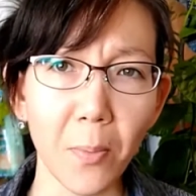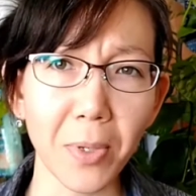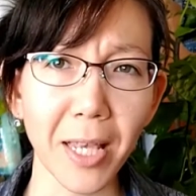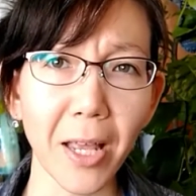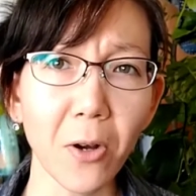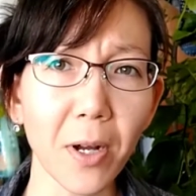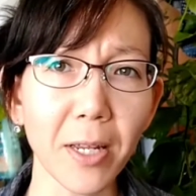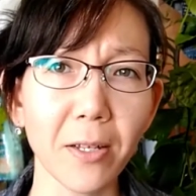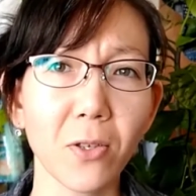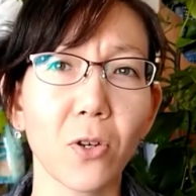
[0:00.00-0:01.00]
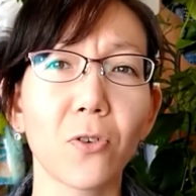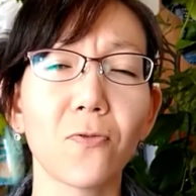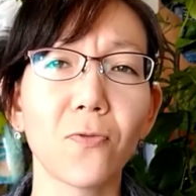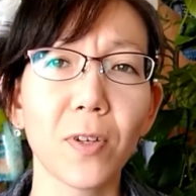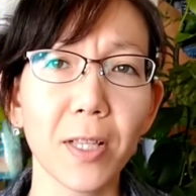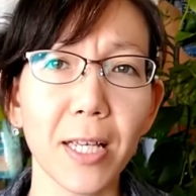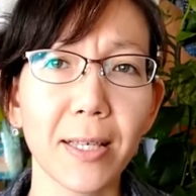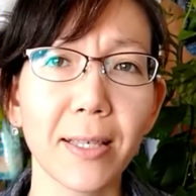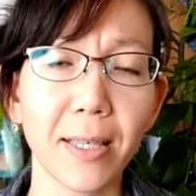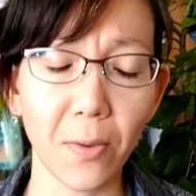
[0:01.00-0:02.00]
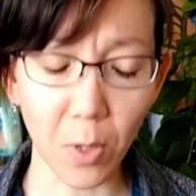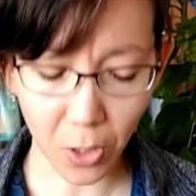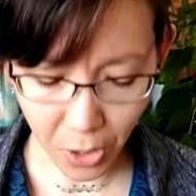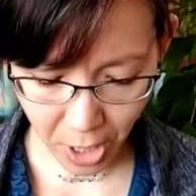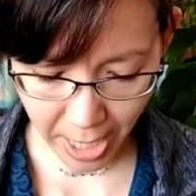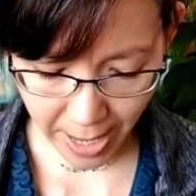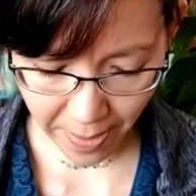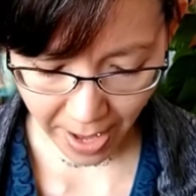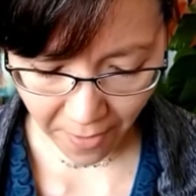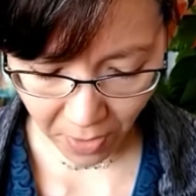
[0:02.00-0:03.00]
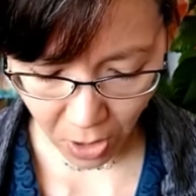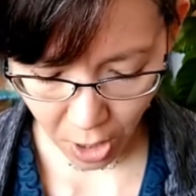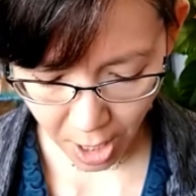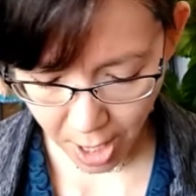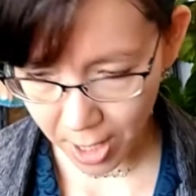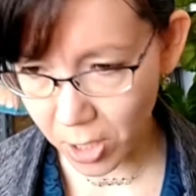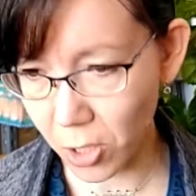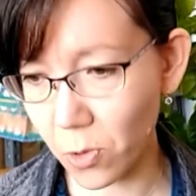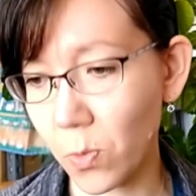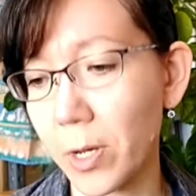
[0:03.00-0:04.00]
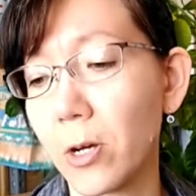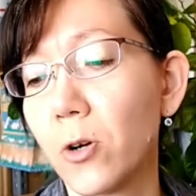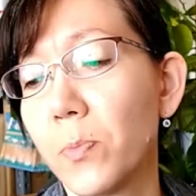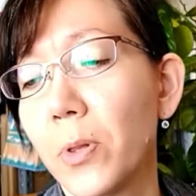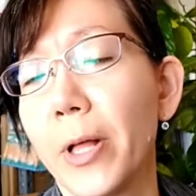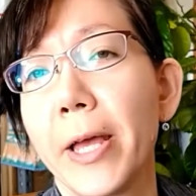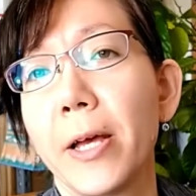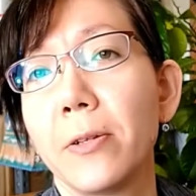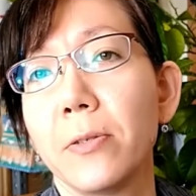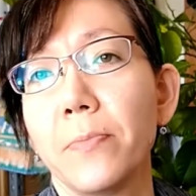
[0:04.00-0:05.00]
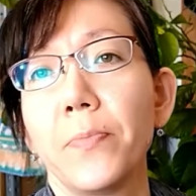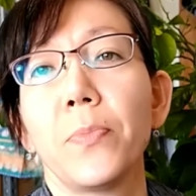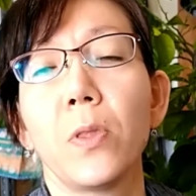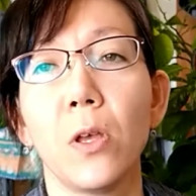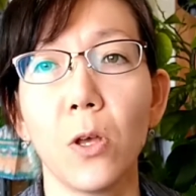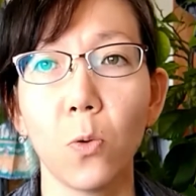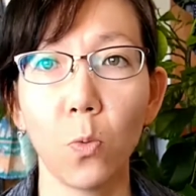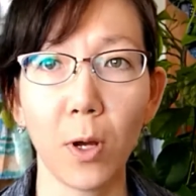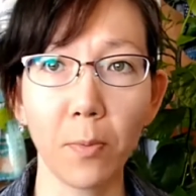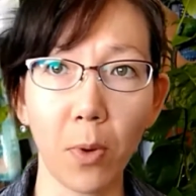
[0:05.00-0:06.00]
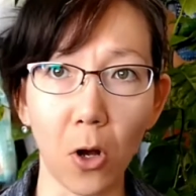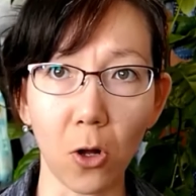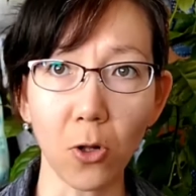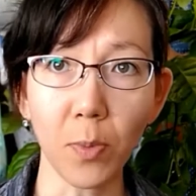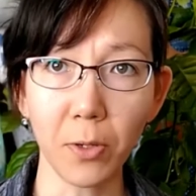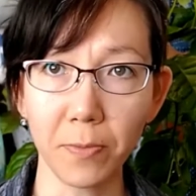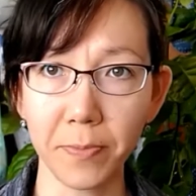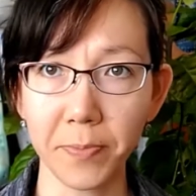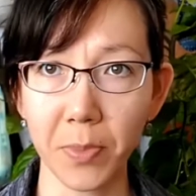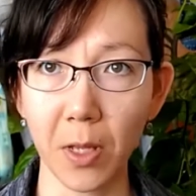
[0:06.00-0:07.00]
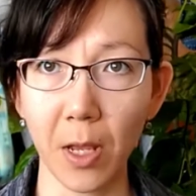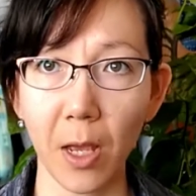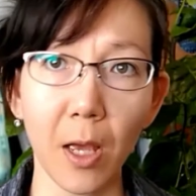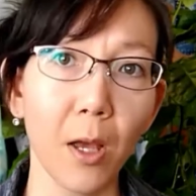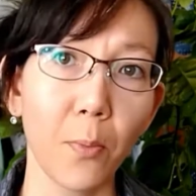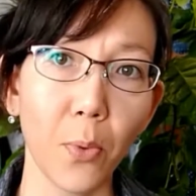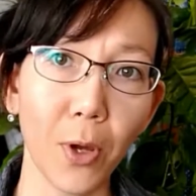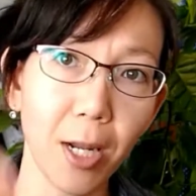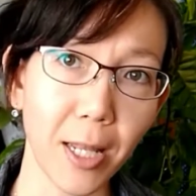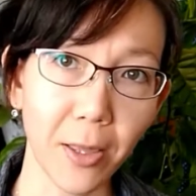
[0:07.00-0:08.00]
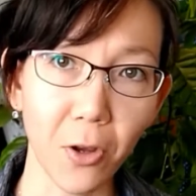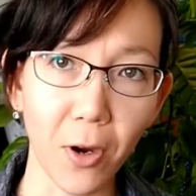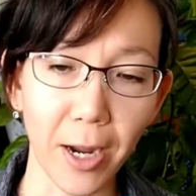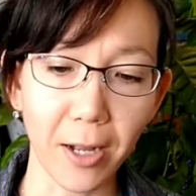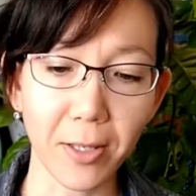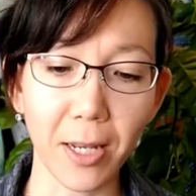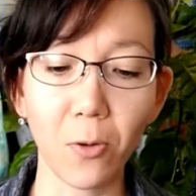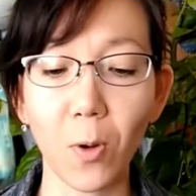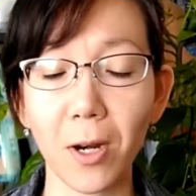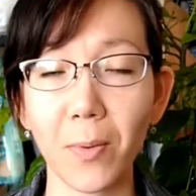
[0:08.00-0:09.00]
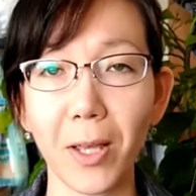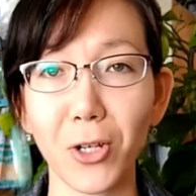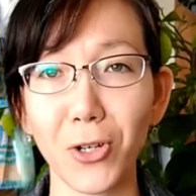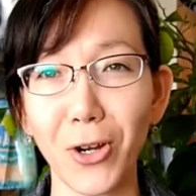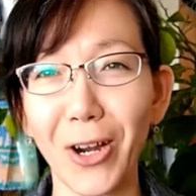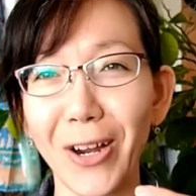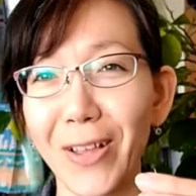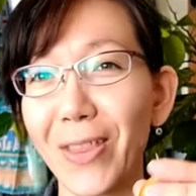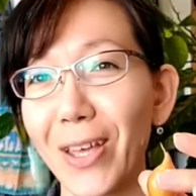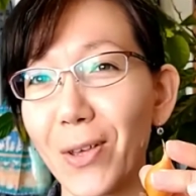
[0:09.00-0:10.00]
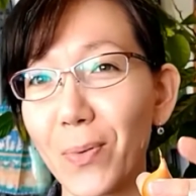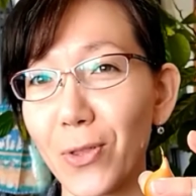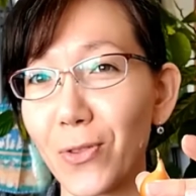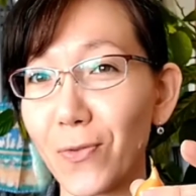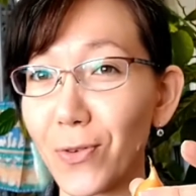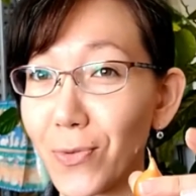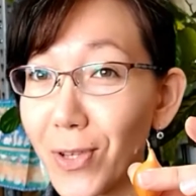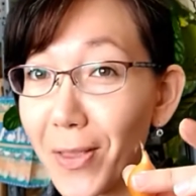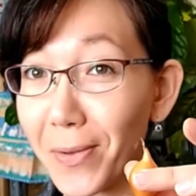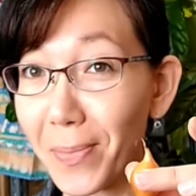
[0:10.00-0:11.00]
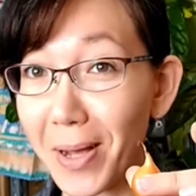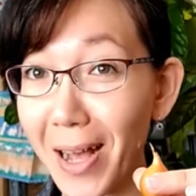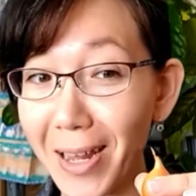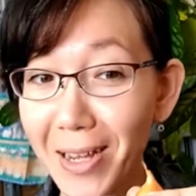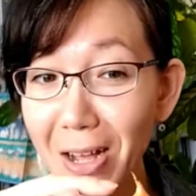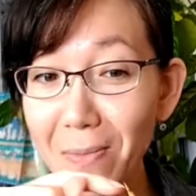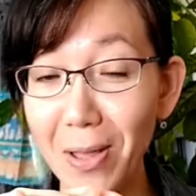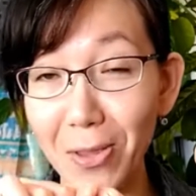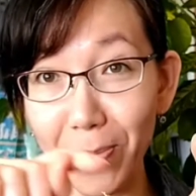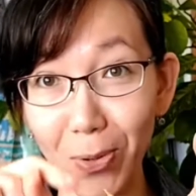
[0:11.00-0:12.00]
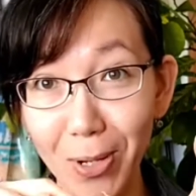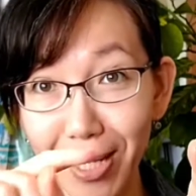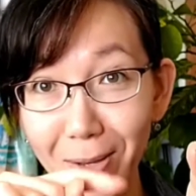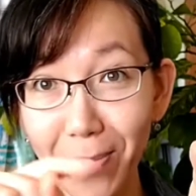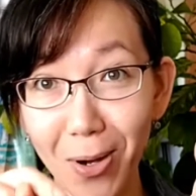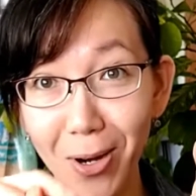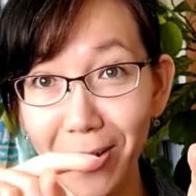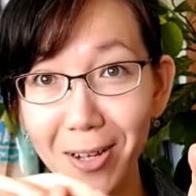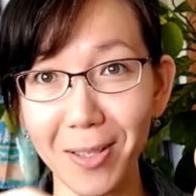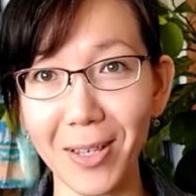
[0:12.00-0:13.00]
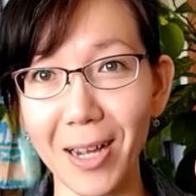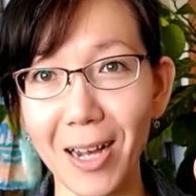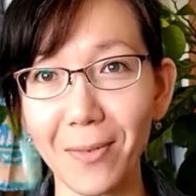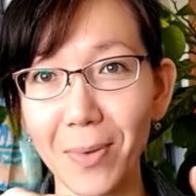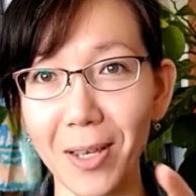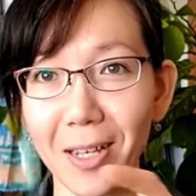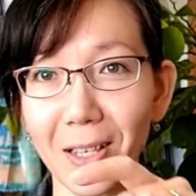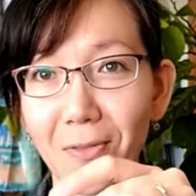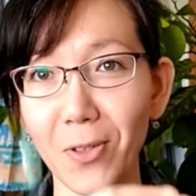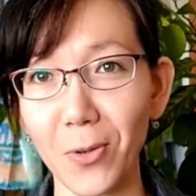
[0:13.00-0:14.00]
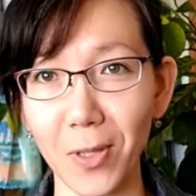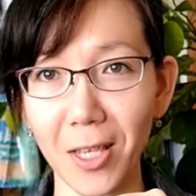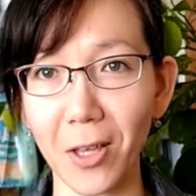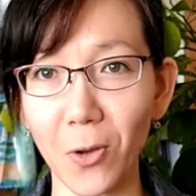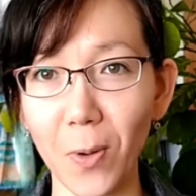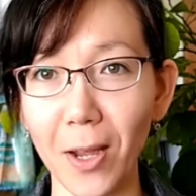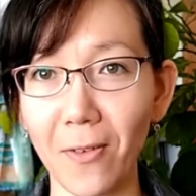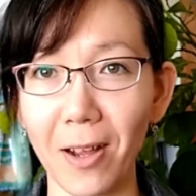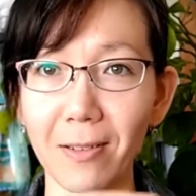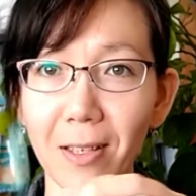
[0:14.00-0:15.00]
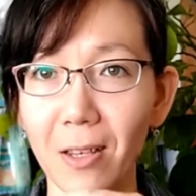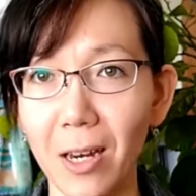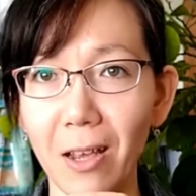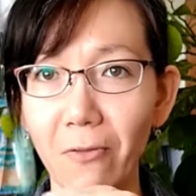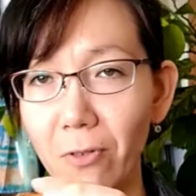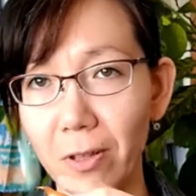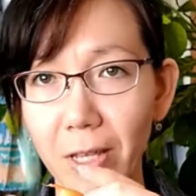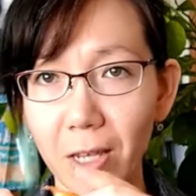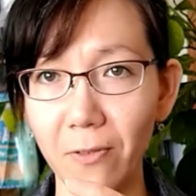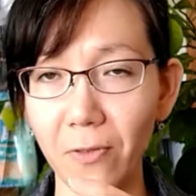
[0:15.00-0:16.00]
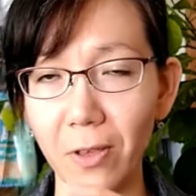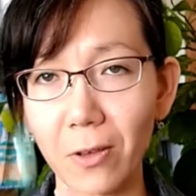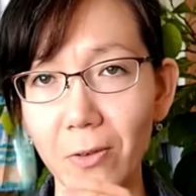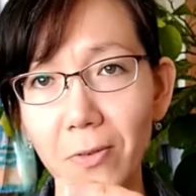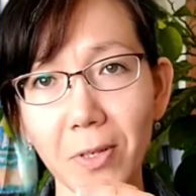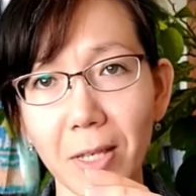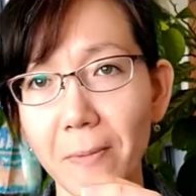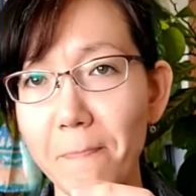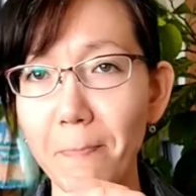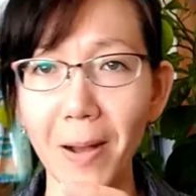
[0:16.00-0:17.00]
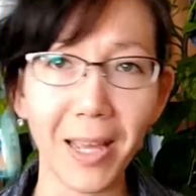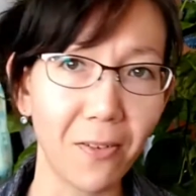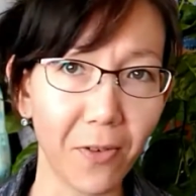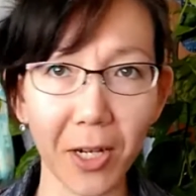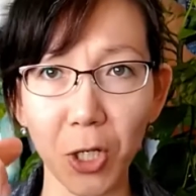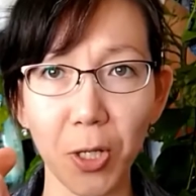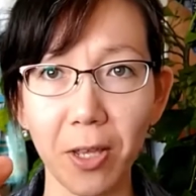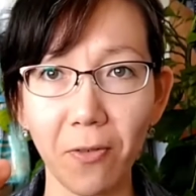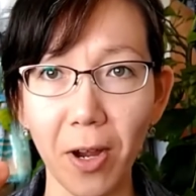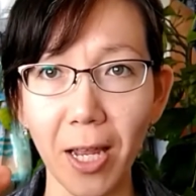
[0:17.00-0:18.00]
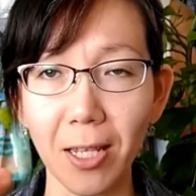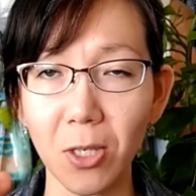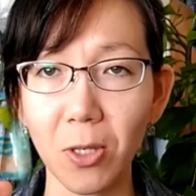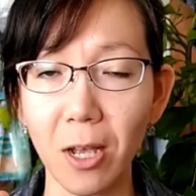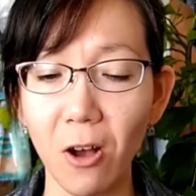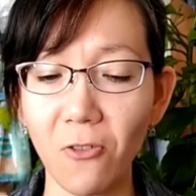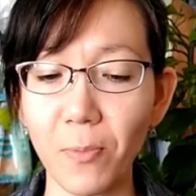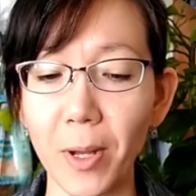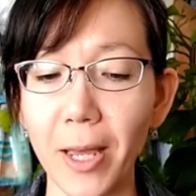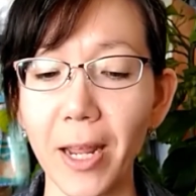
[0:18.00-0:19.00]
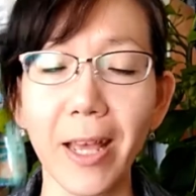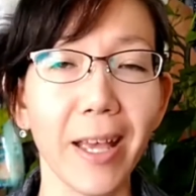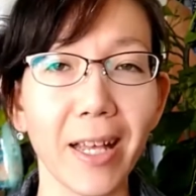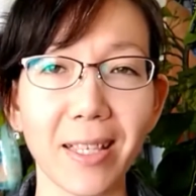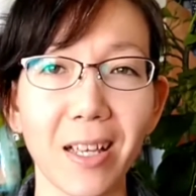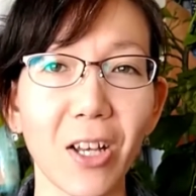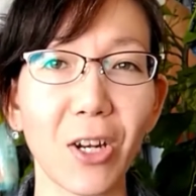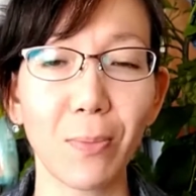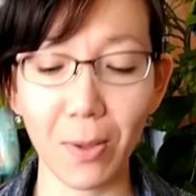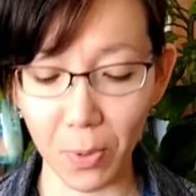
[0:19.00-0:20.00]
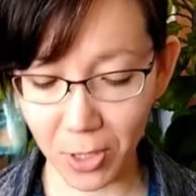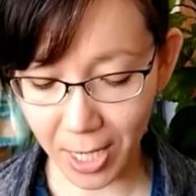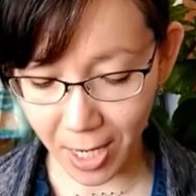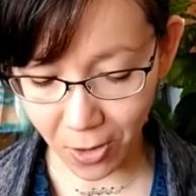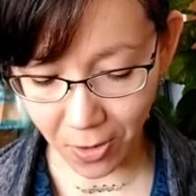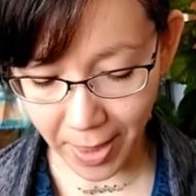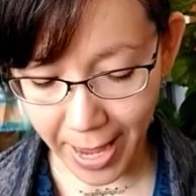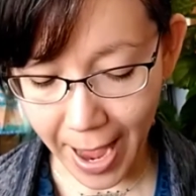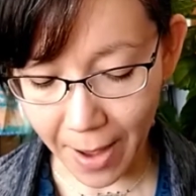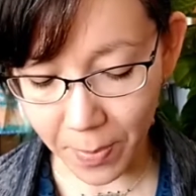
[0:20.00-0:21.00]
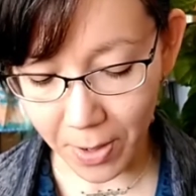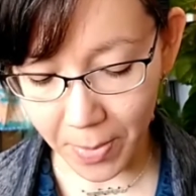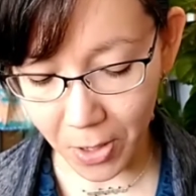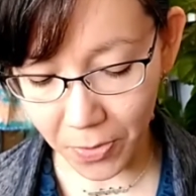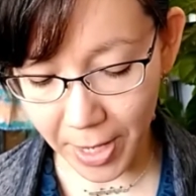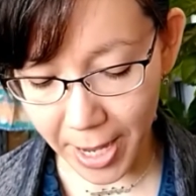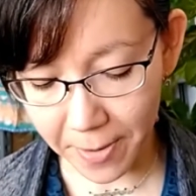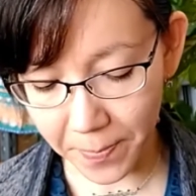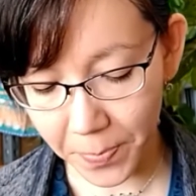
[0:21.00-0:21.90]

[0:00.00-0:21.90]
Potato onions are really similar in that regard. You will plant one bulb, put it in the ground, and you want to make sure that you put the roots on the bottom and the pointy part on top, because if you do it the other way around, it's going to get really confused. It might eventually right itself, but it's not going to be particularly happy about that.